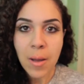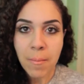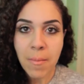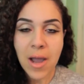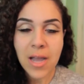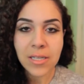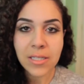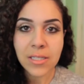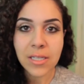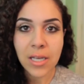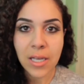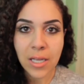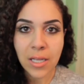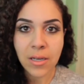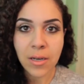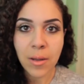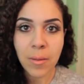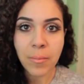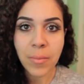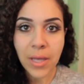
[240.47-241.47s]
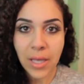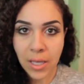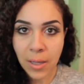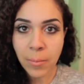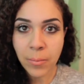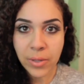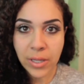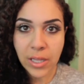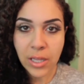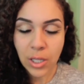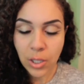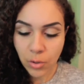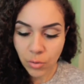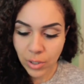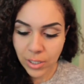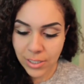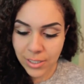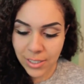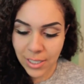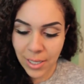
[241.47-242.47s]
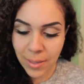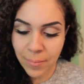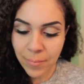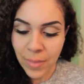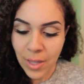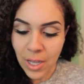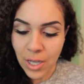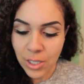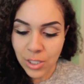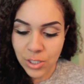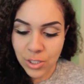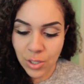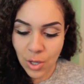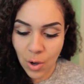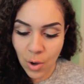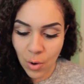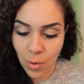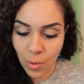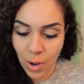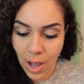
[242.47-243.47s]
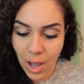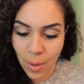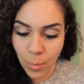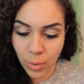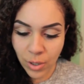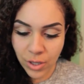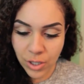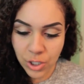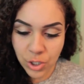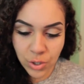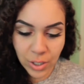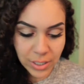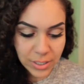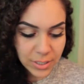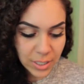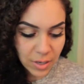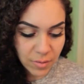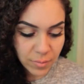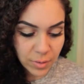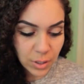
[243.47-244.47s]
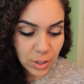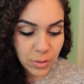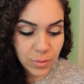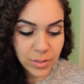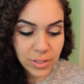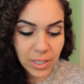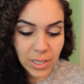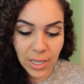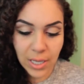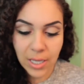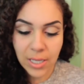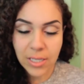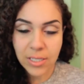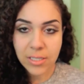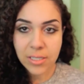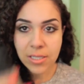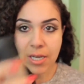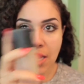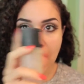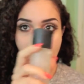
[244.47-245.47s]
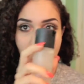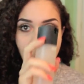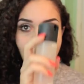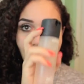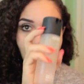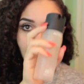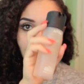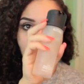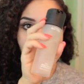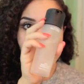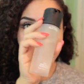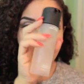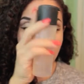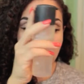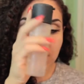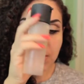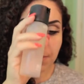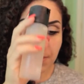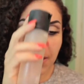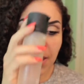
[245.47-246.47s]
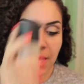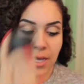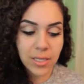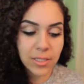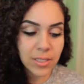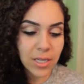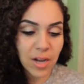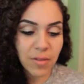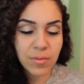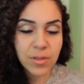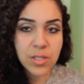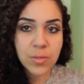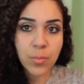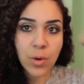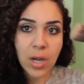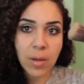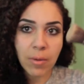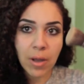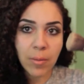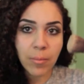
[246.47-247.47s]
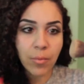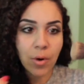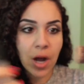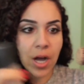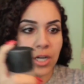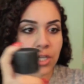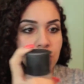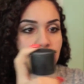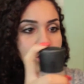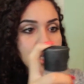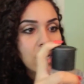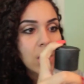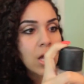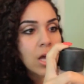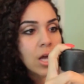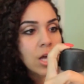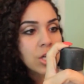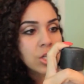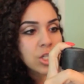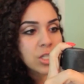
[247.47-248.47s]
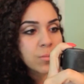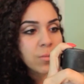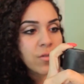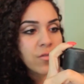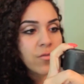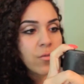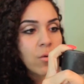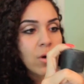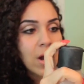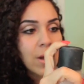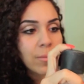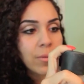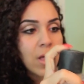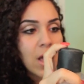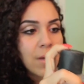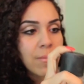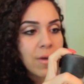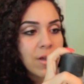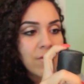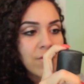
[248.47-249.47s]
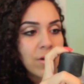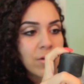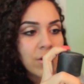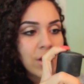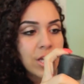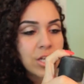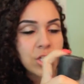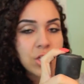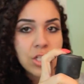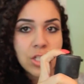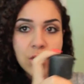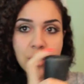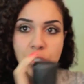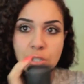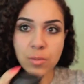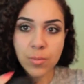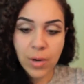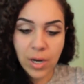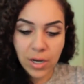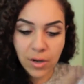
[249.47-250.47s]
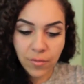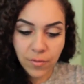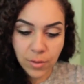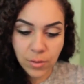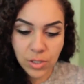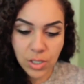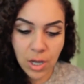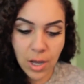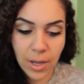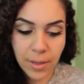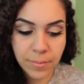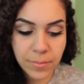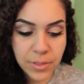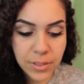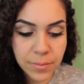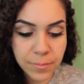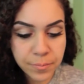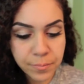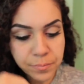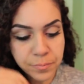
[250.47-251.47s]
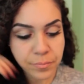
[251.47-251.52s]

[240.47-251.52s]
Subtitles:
my skin being completely greasy. So one of the tricks that I've been using is taking MAC Fix Plus, and I've been spraying my brush just before I apply my foundation. So I'll spray it a few times,